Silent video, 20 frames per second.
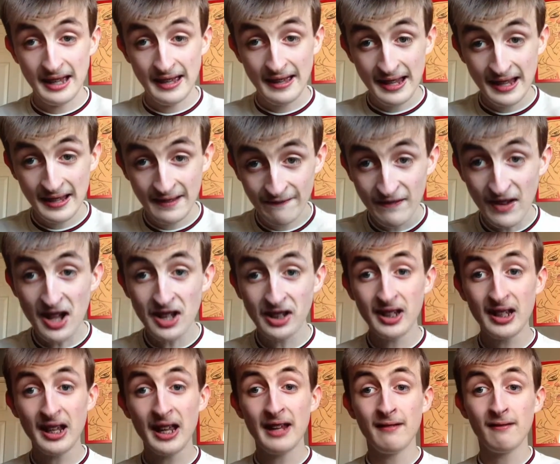It's faster
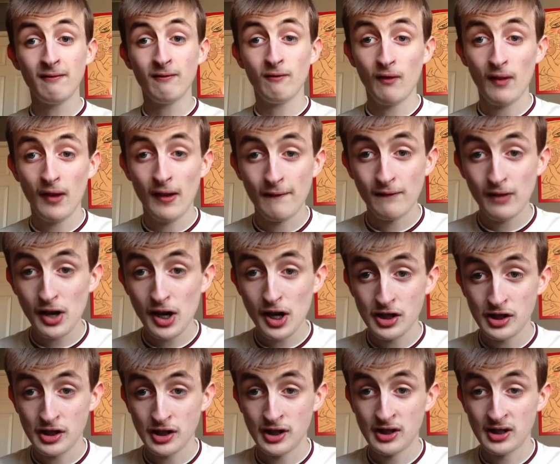than
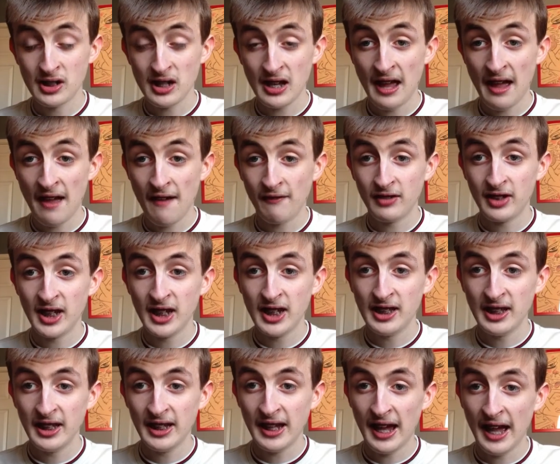Virgin's
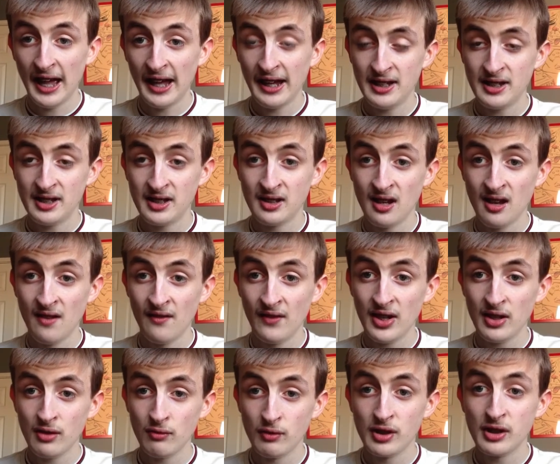FTTH
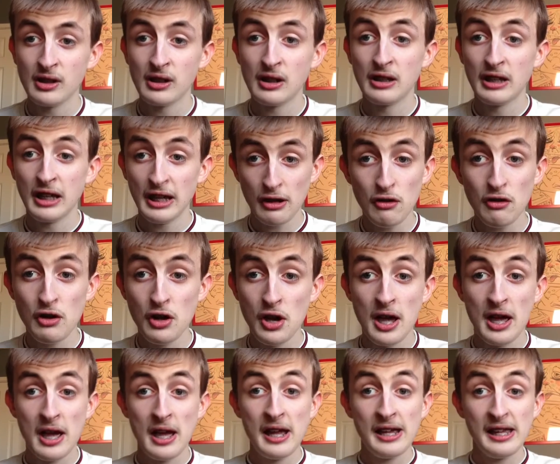service,
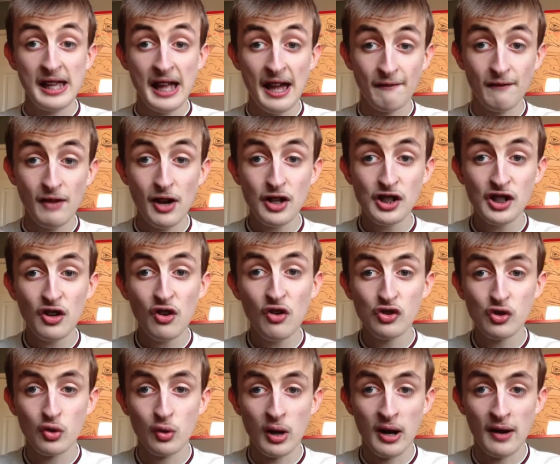Virgin
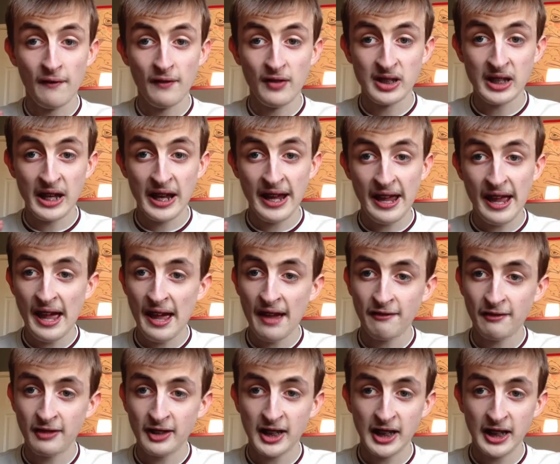also offers a
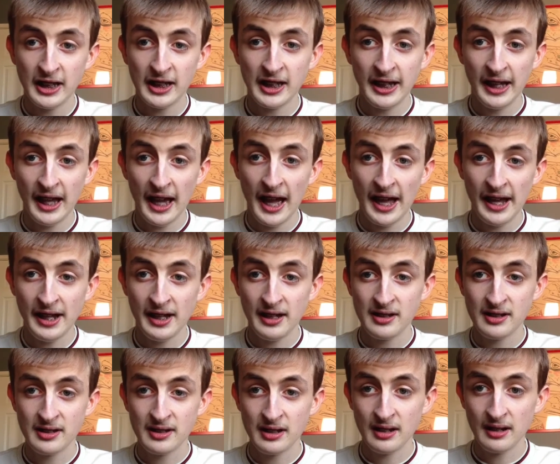
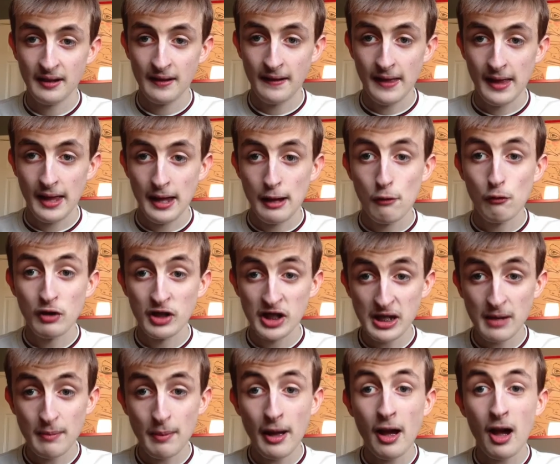FTTH, which is
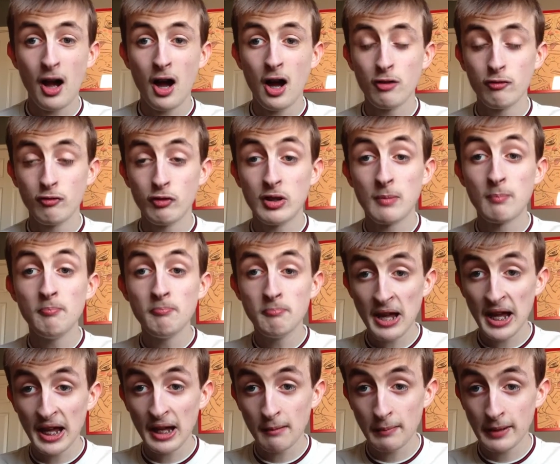about 100
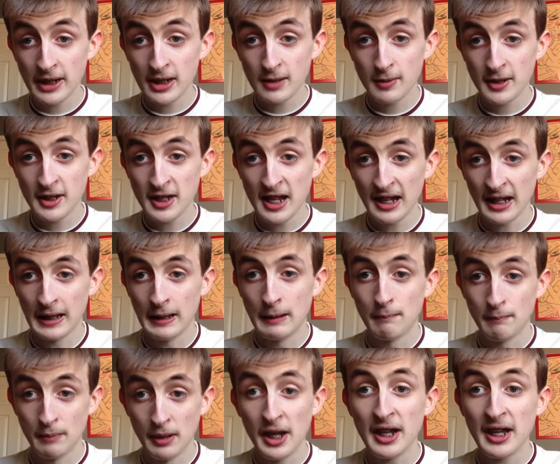megabits per second.
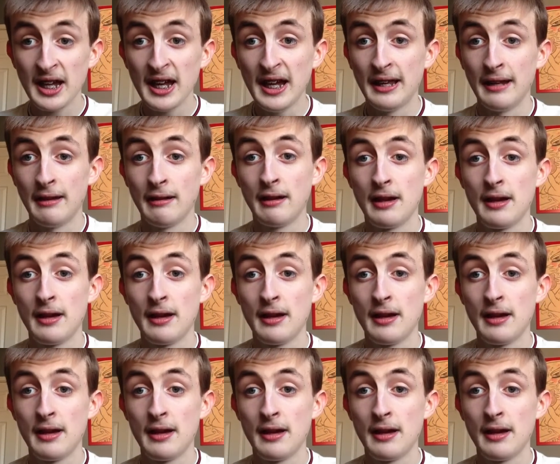But again,